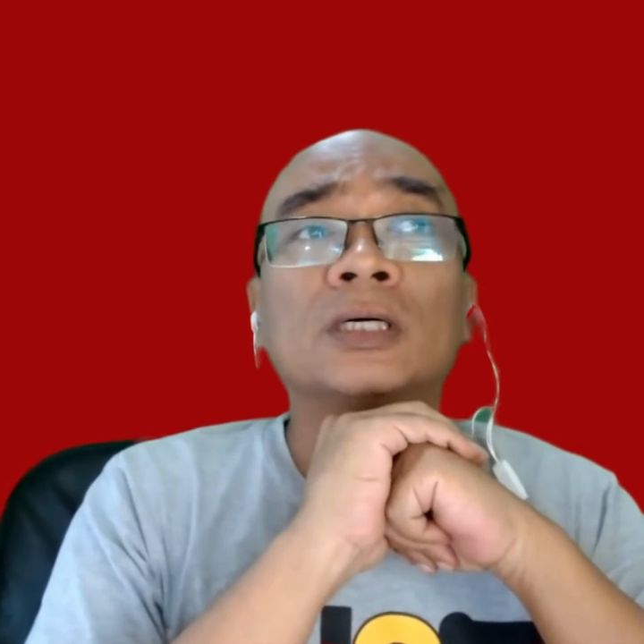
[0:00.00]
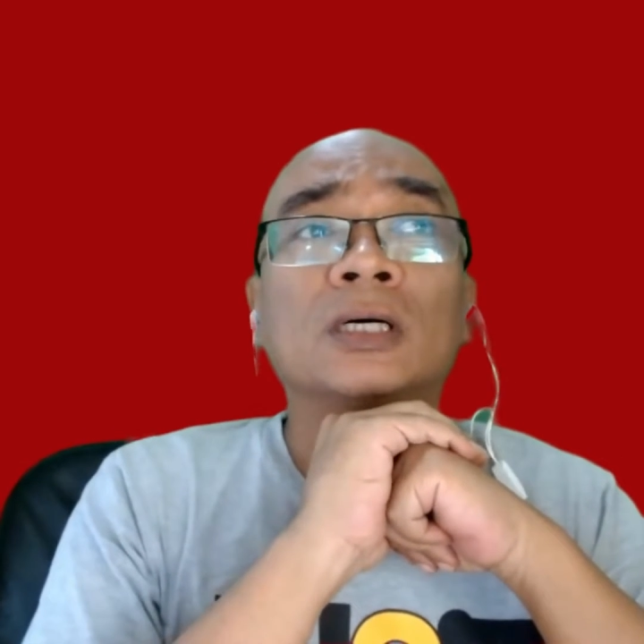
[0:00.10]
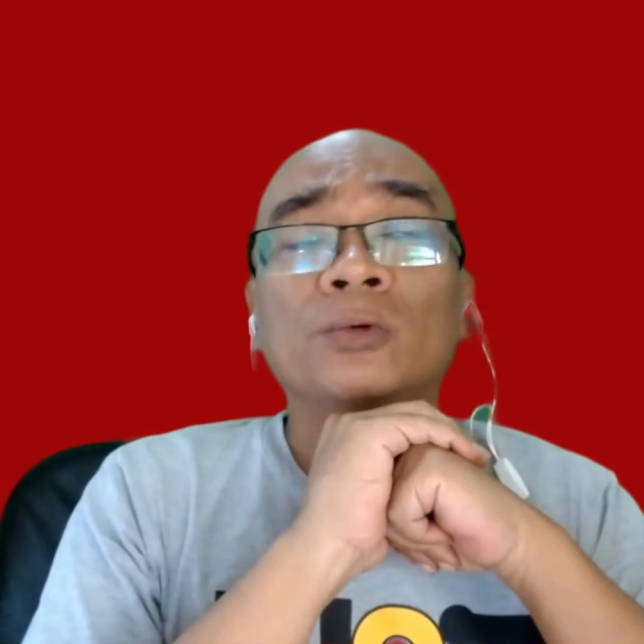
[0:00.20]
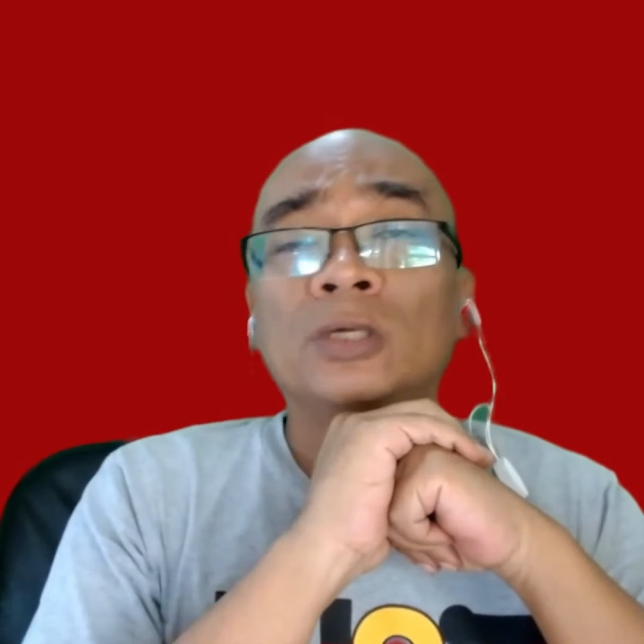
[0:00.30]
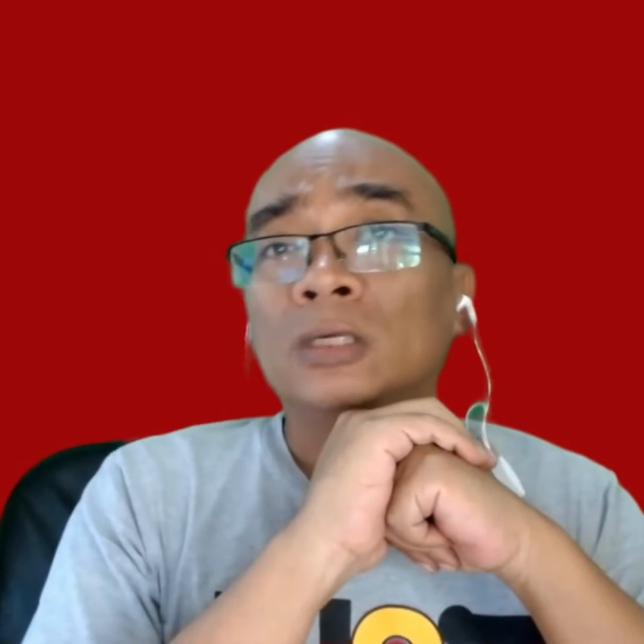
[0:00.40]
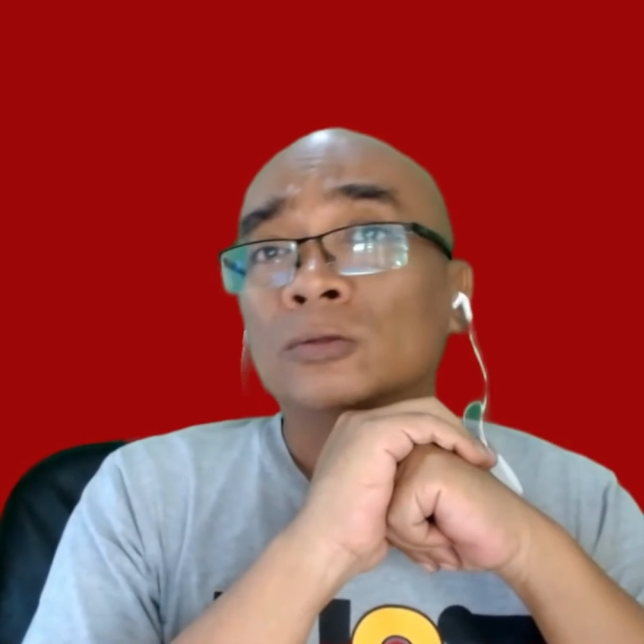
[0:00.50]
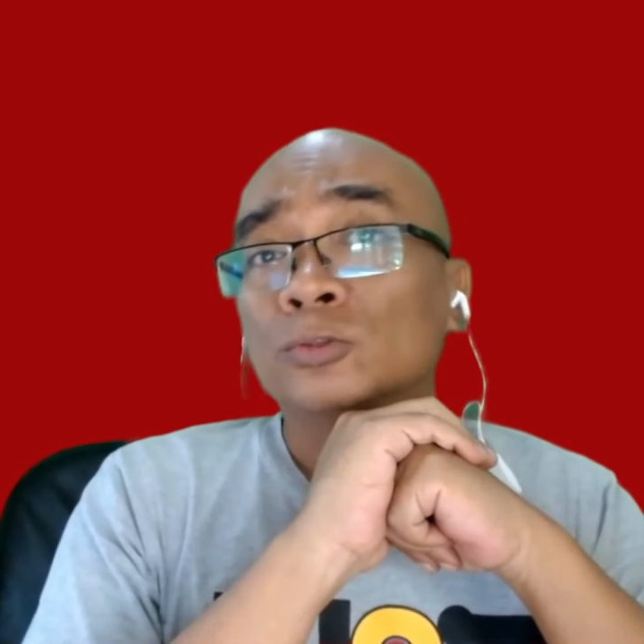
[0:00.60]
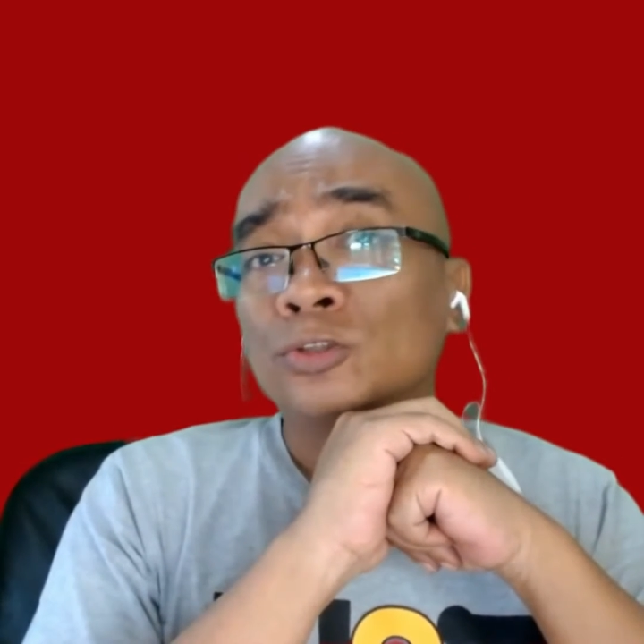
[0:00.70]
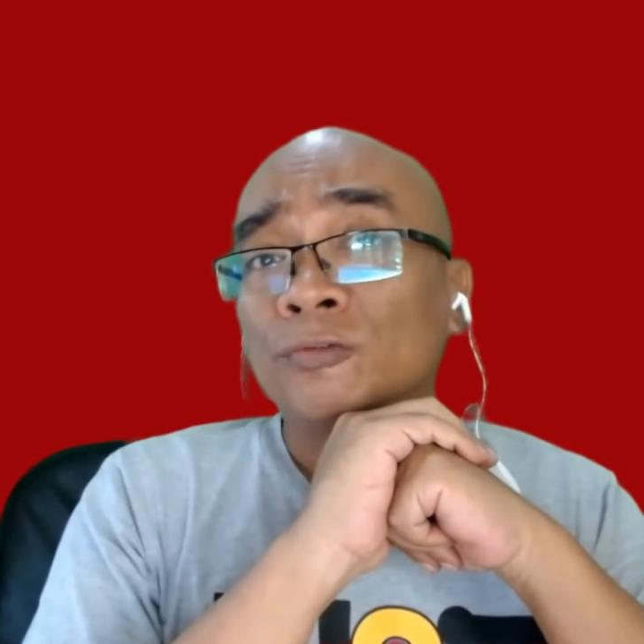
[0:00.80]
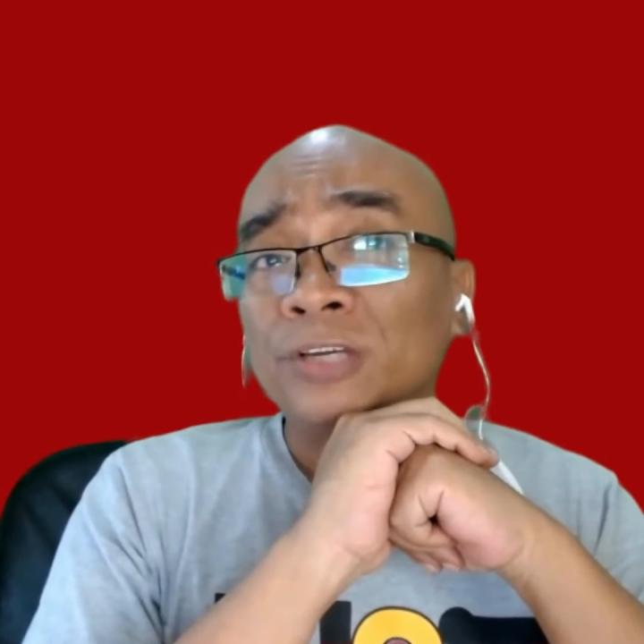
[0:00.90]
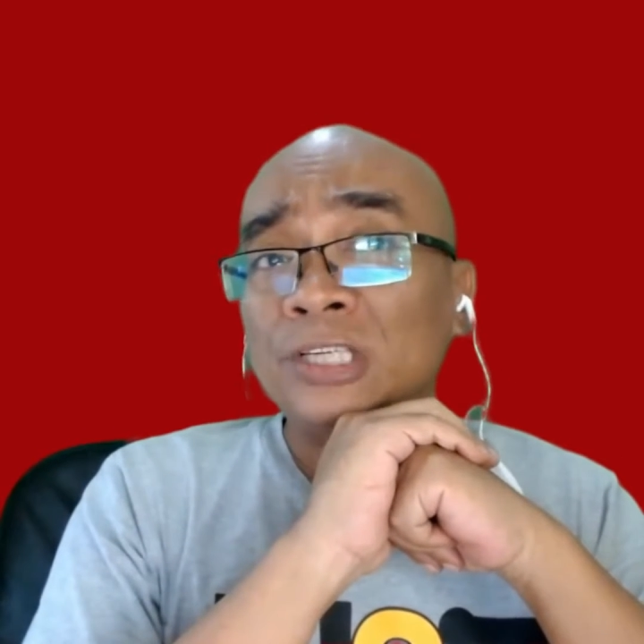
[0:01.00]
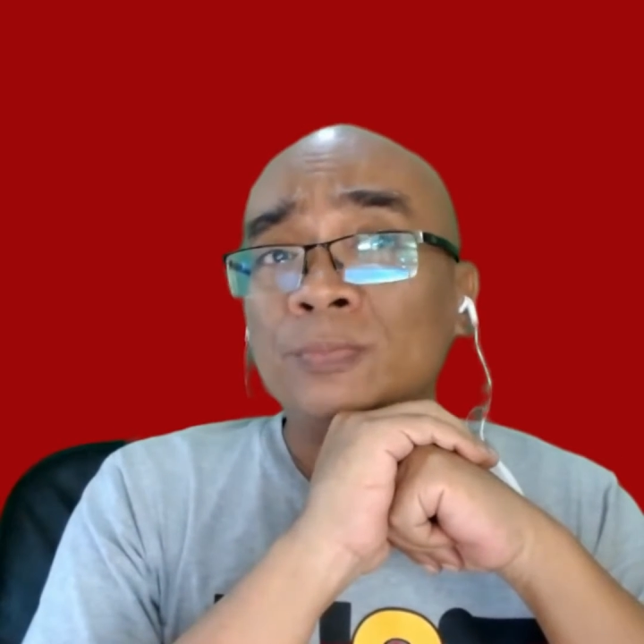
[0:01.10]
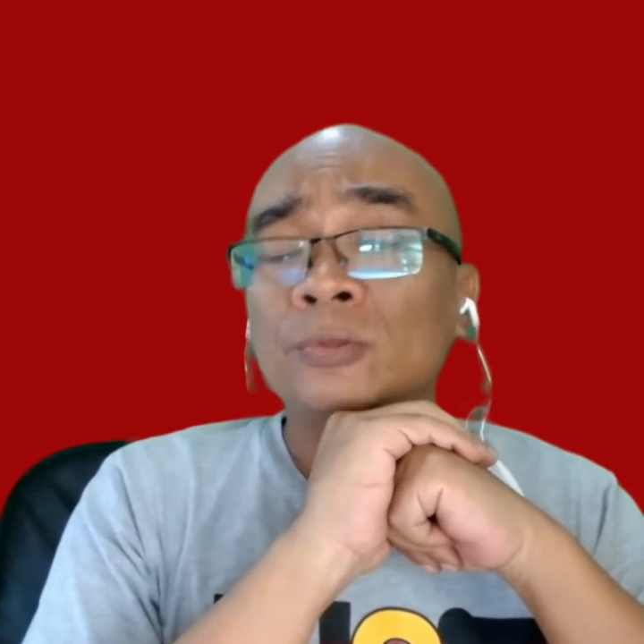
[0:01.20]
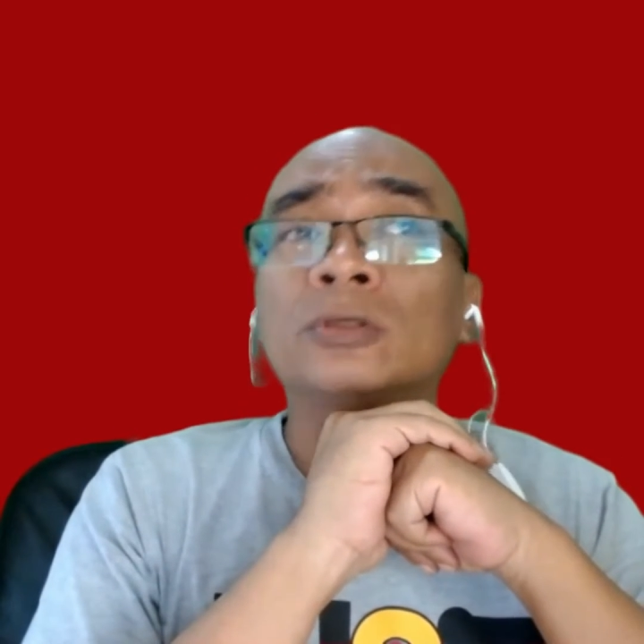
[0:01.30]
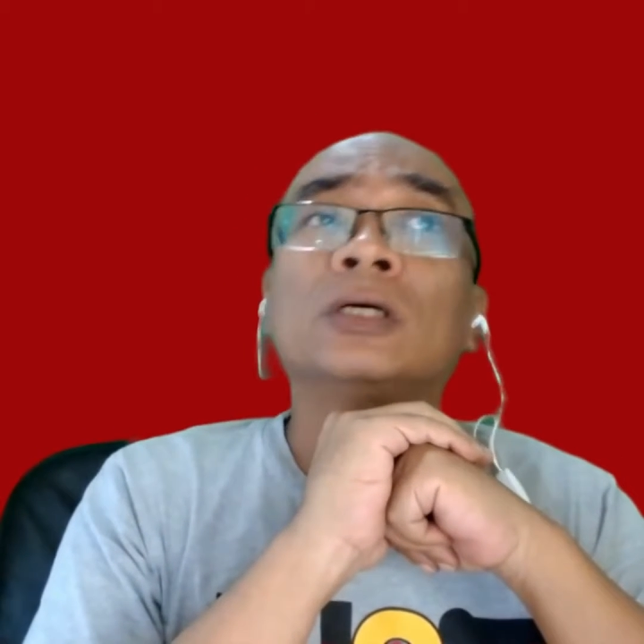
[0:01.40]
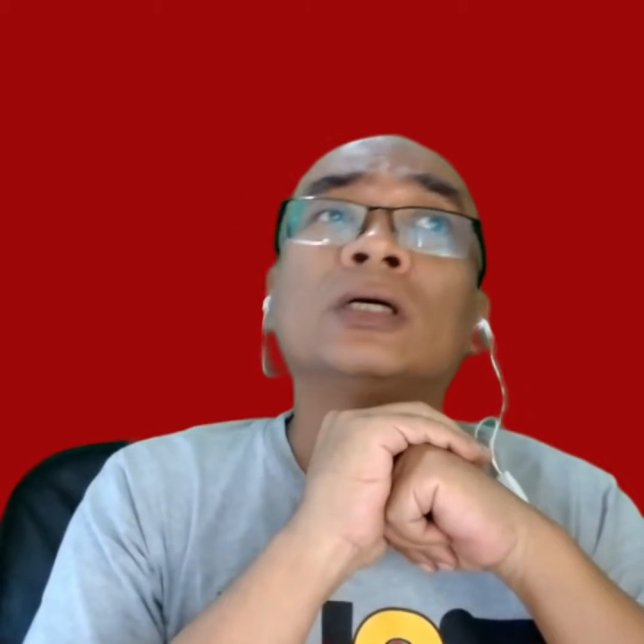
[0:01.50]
we go to the Facebook,